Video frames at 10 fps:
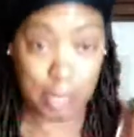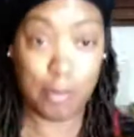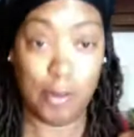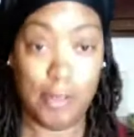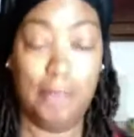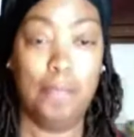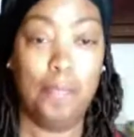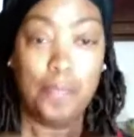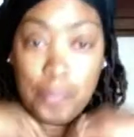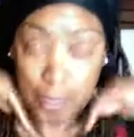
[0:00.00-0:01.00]
morning
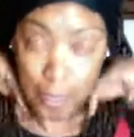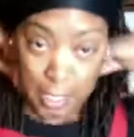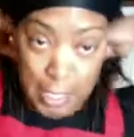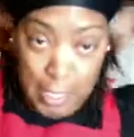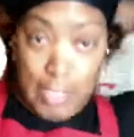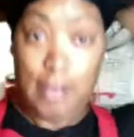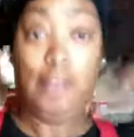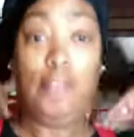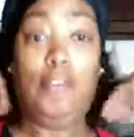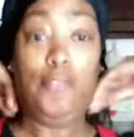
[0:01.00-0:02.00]

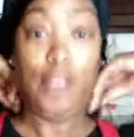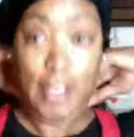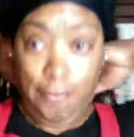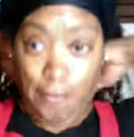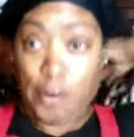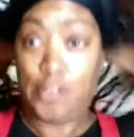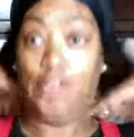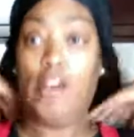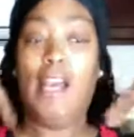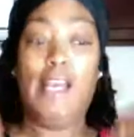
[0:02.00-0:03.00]
for that first
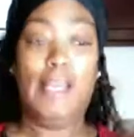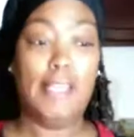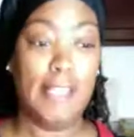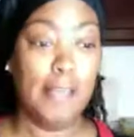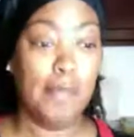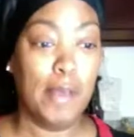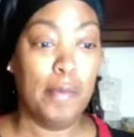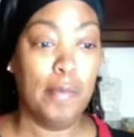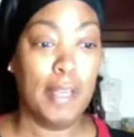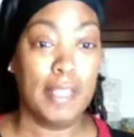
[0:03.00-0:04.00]
rise. And maybe
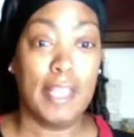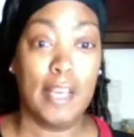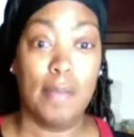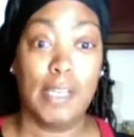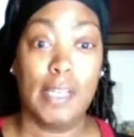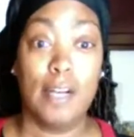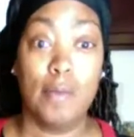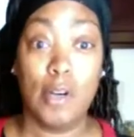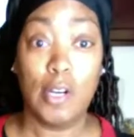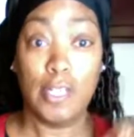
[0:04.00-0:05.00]
by the time I come
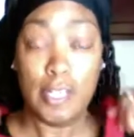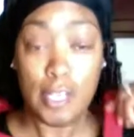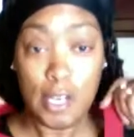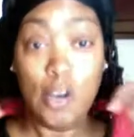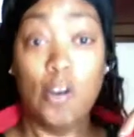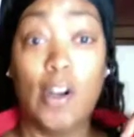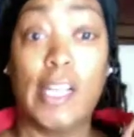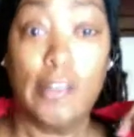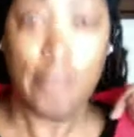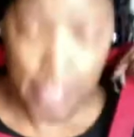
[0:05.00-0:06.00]
on or I
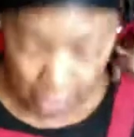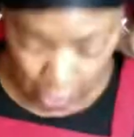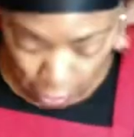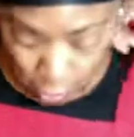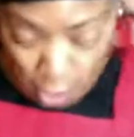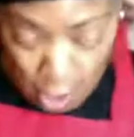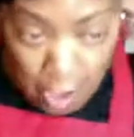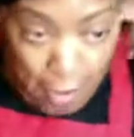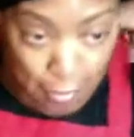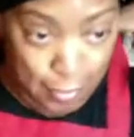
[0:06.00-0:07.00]
get ready to go
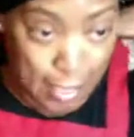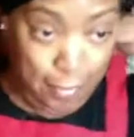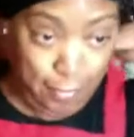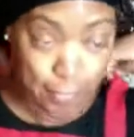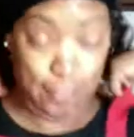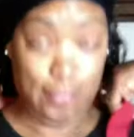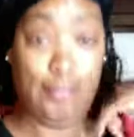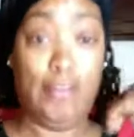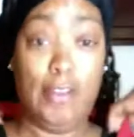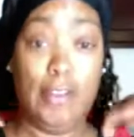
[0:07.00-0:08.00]
off for
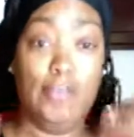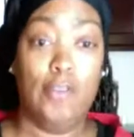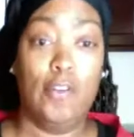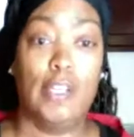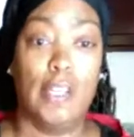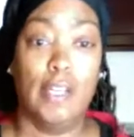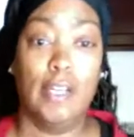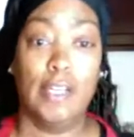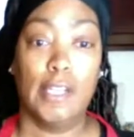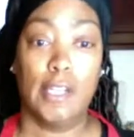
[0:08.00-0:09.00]
the
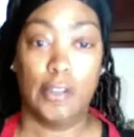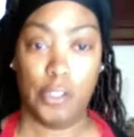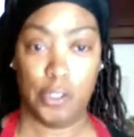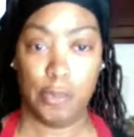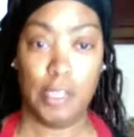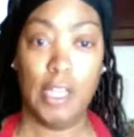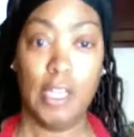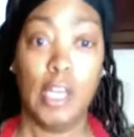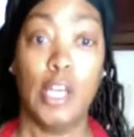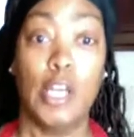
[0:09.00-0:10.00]
encouragement,
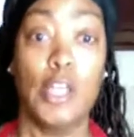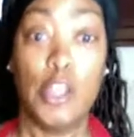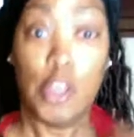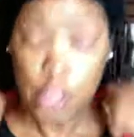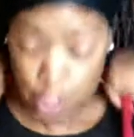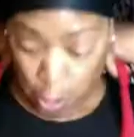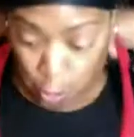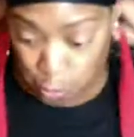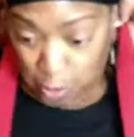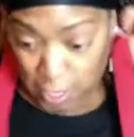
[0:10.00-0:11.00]
the dough
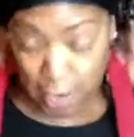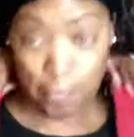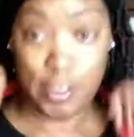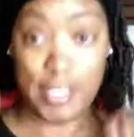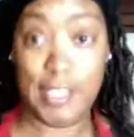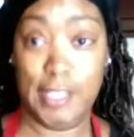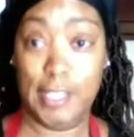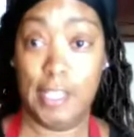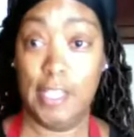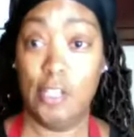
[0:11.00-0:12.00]
will have risen
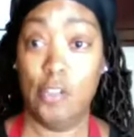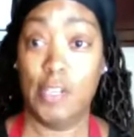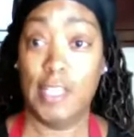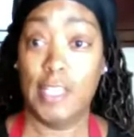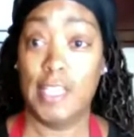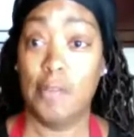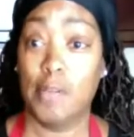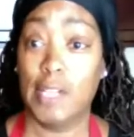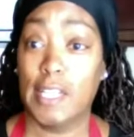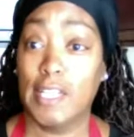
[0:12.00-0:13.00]
and then you can see what
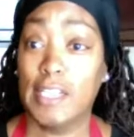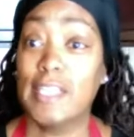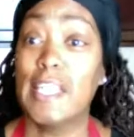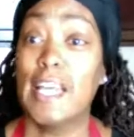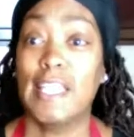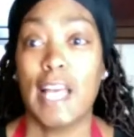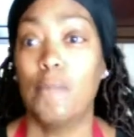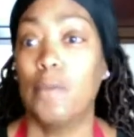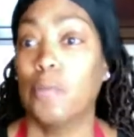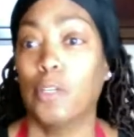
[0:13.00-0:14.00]
it looks. Yes, I'm
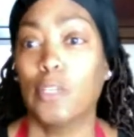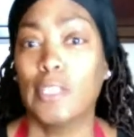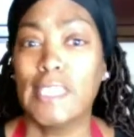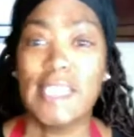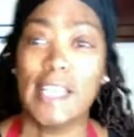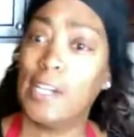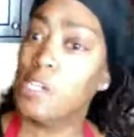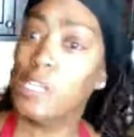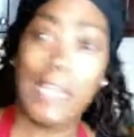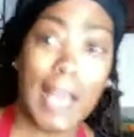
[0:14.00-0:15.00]
a girl this
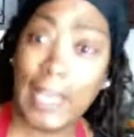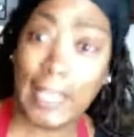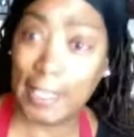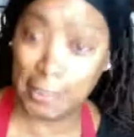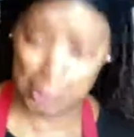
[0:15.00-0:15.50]
every day.